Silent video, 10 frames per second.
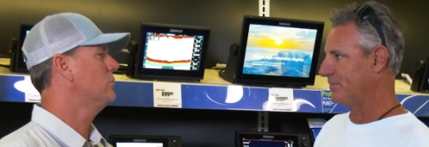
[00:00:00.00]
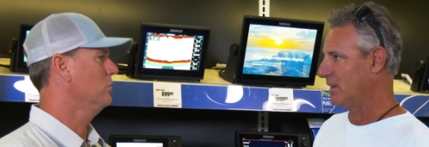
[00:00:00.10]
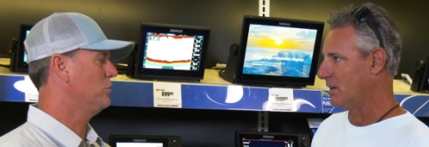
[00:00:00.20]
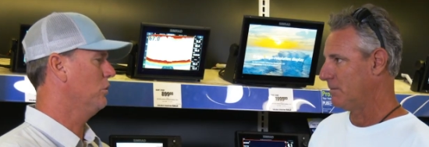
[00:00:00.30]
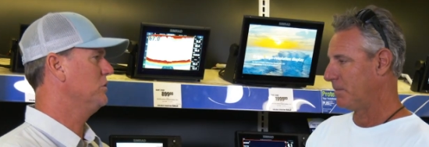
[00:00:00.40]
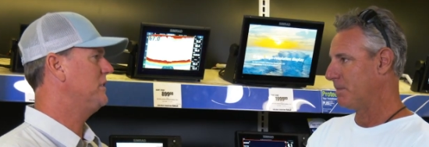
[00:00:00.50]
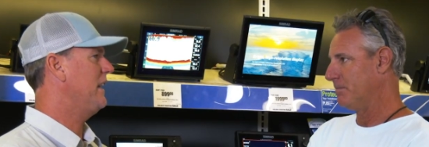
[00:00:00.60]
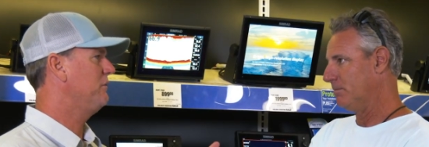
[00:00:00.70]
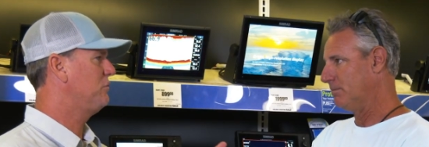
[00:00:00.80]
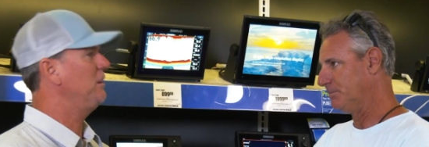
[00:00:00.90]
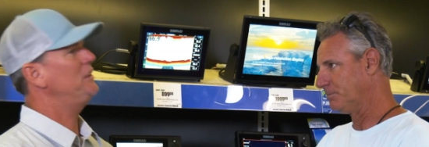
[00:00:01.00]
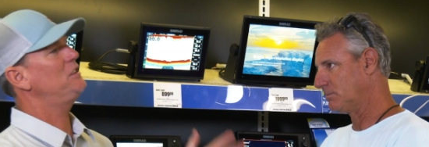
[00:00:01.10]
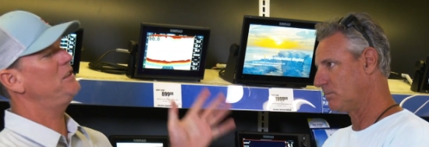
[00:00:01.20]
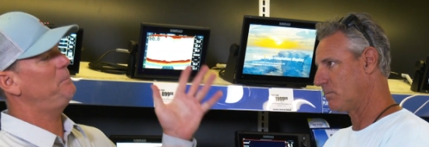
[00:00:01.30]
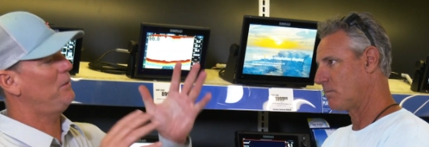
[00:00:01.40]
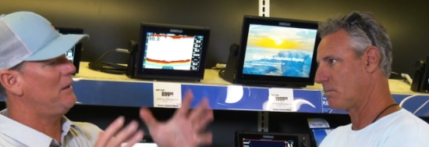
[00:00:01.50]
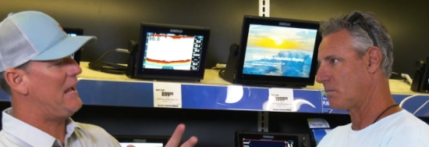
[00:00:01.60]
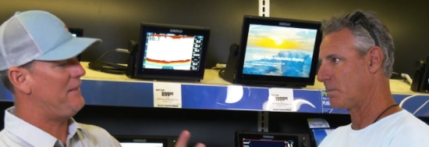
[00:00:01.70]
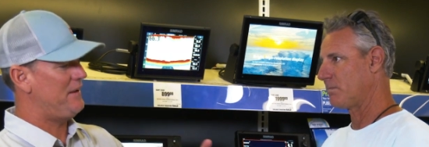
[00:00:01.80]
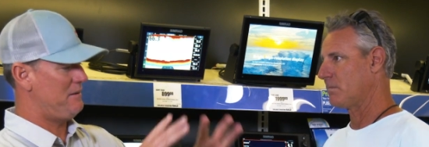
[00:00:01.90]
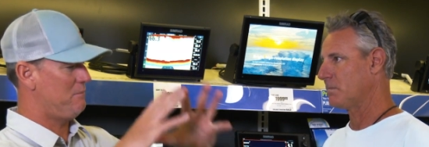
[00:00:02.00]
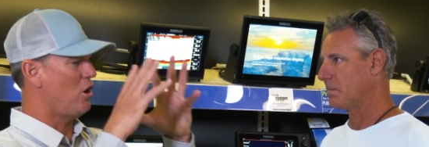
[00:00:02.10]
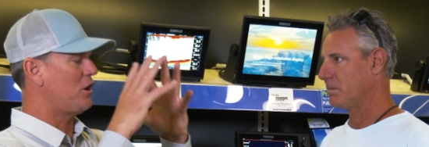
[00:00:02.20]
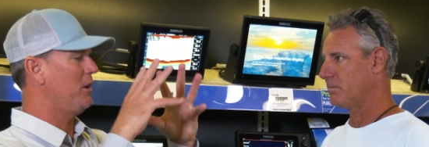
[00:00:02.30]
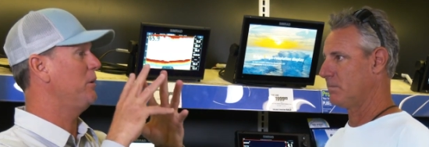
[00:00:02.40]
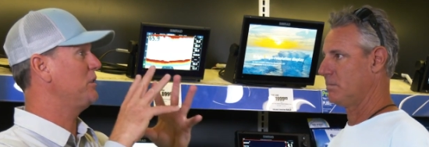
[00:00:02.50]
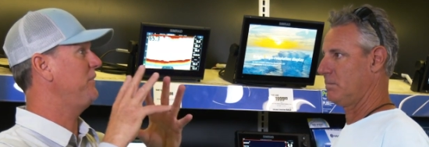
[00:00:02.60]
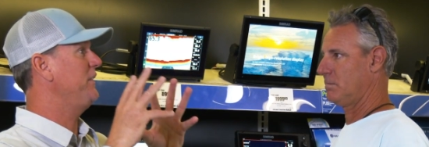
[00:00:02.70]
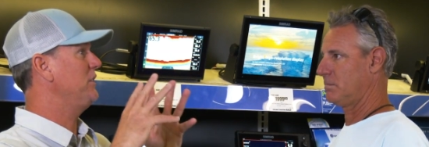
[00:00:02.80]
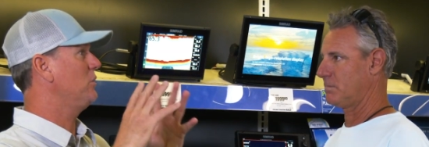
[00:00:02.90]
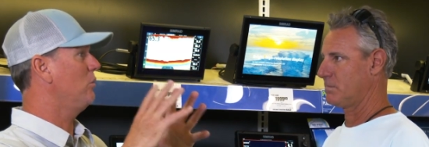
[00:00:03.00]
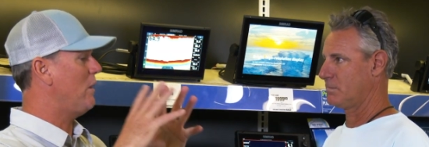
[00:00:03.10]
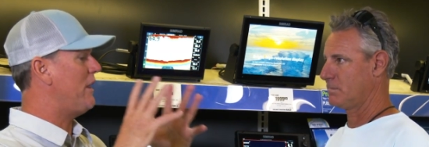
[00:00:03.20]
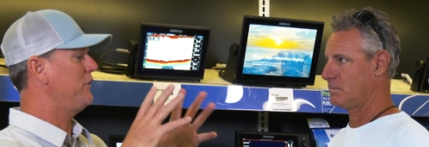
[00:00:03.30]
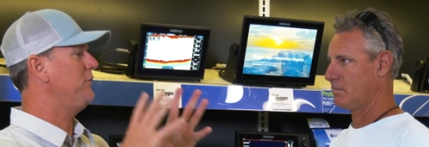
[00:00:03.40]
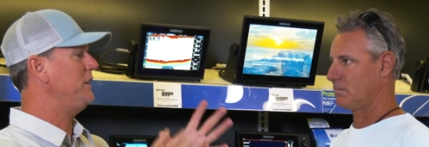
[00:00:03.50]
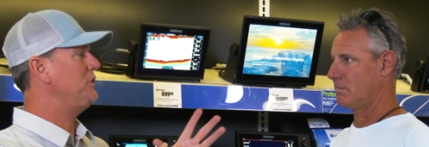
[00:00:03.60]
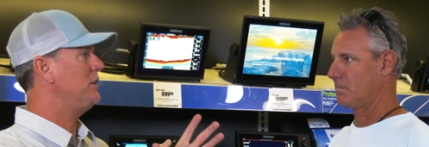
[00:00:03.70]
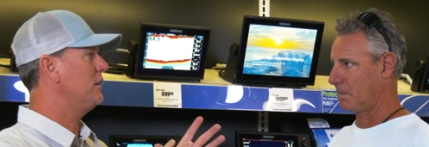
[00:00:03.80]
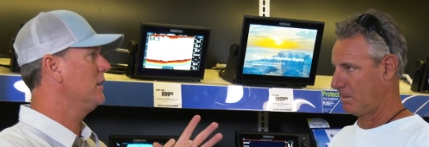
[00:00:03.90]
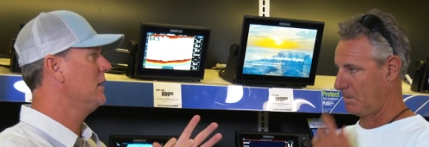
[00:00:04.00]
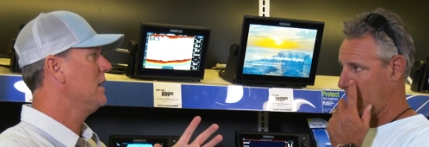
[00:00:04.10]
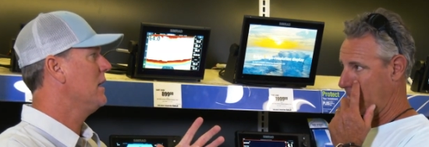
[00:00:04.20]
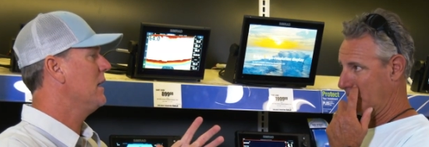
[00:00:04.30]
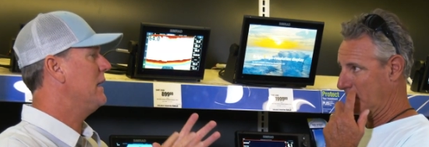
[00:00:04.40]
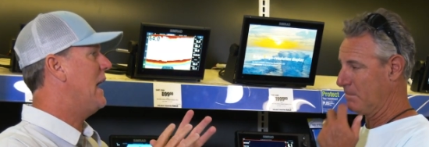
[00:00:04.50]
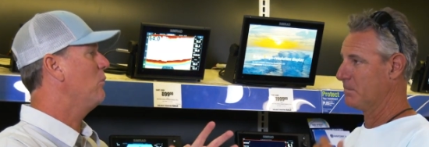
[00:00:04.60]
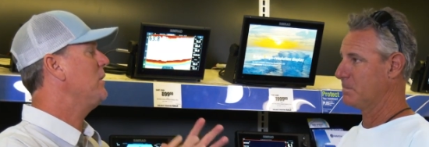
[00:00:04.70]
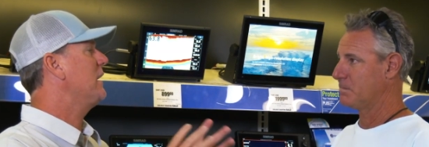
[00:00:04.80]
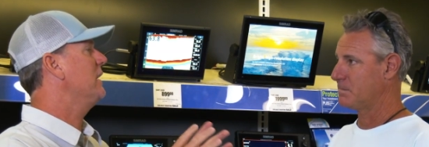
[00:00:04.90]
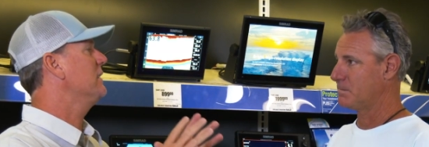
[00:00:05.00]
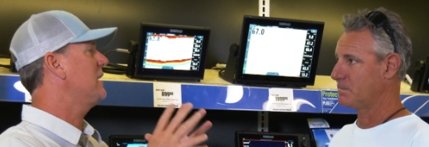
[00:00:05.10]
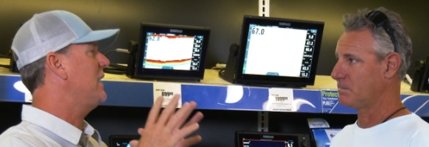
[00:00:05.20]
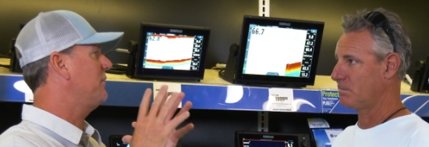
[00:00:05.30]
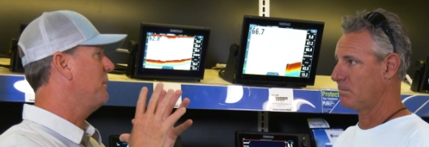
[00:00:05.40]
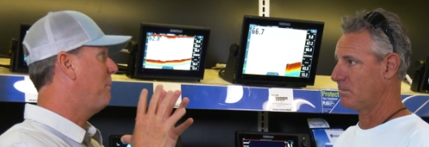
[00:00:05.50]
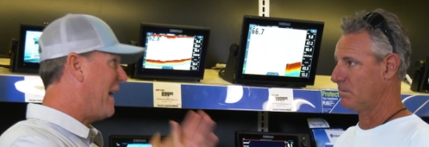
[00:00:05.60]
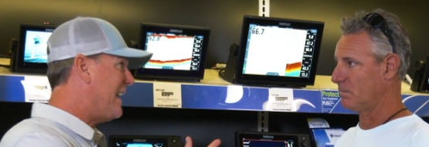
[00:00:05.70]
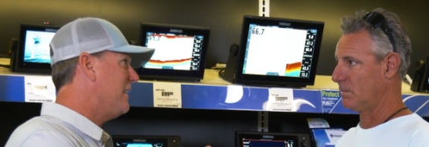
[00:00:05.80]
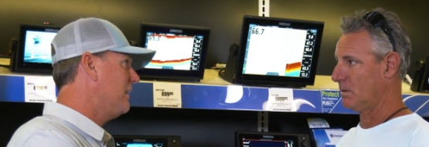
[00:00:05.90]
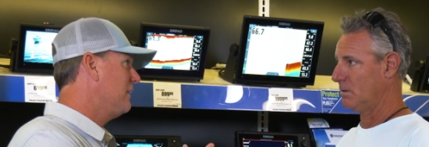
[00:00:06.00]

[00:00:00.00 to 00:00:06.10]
Speaker 1: So, so instead of traditionally pulling out there, marking a bunch of fish, going, wow, there's fish here, now we can decipher bait